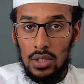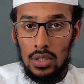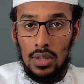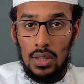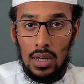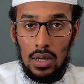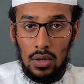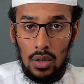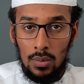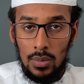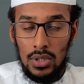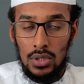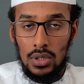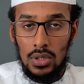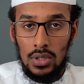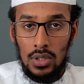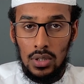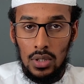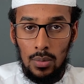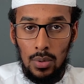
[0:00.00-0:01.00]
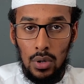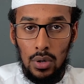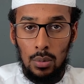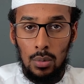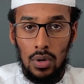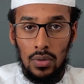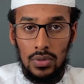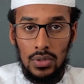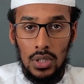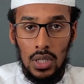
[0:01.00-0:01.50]
that are not mentioned in the poem
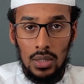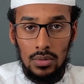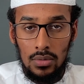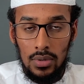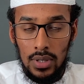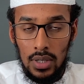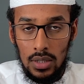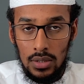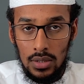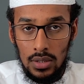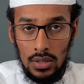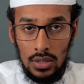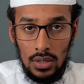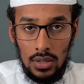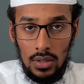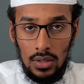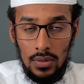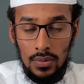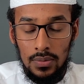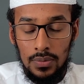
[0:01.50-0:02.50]
of Shaykh Abdurrahman Nasir Sa'di.